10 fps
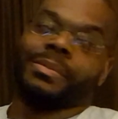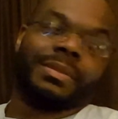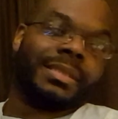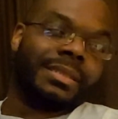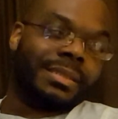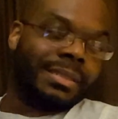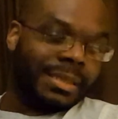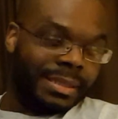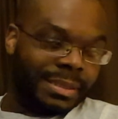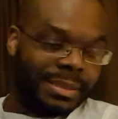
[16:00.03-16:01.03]
I'm sitting
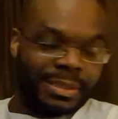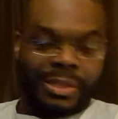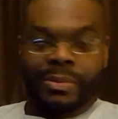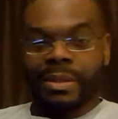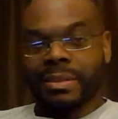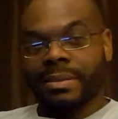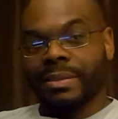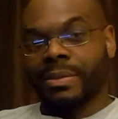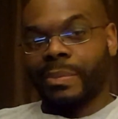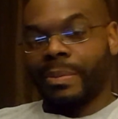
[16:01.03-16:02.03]
in this chair rather than
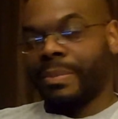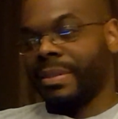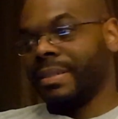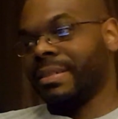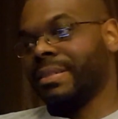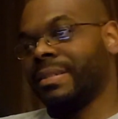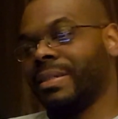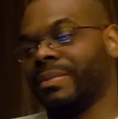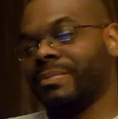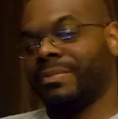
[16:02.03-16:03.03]
sitting on my bed, because
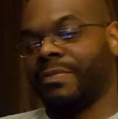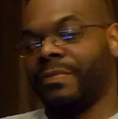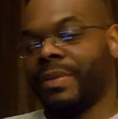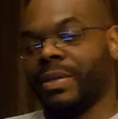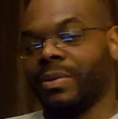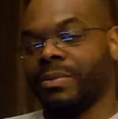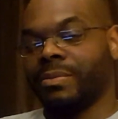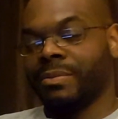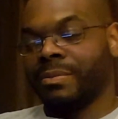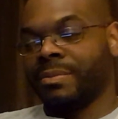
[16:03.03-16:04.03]
I fell
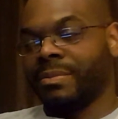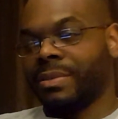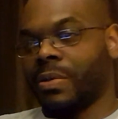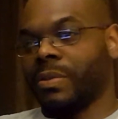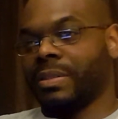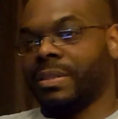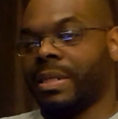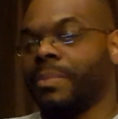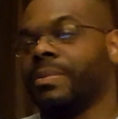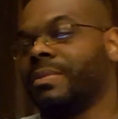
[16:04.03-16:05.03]
on the
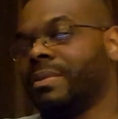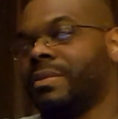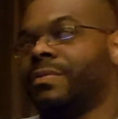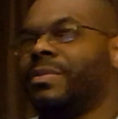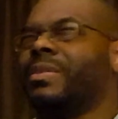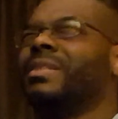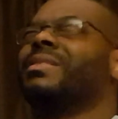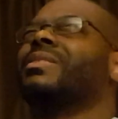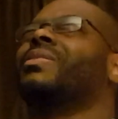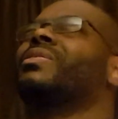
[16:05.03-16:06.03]
steps a few days ago. I